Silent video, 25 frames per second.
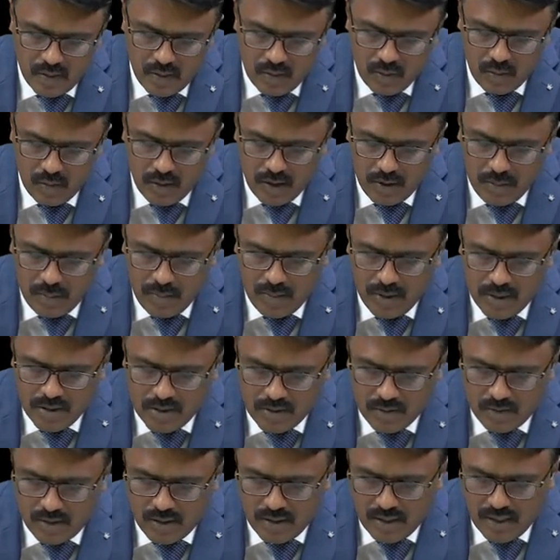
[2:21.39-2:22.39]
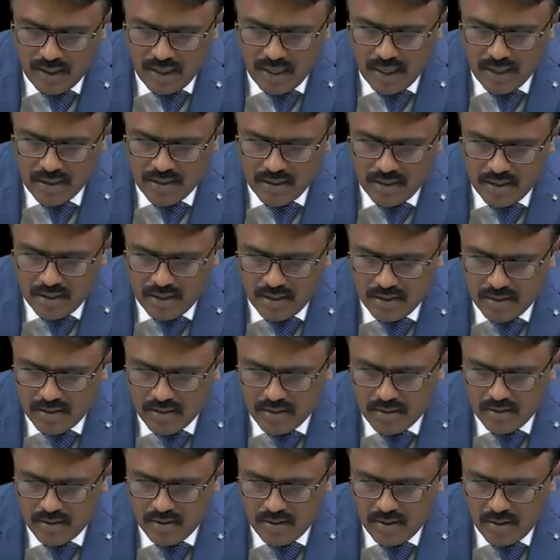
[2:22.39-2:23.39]
1 plus 1, the action
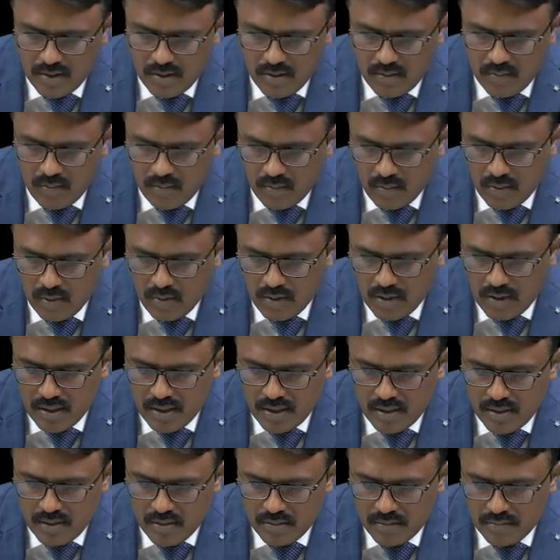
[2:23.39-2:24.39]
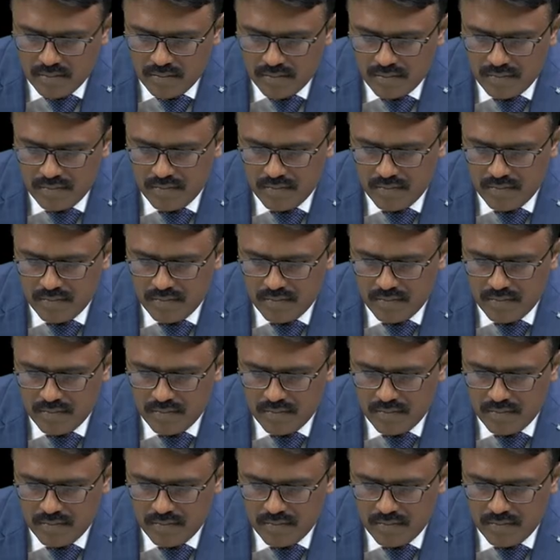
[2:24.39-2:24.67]
is more than 2.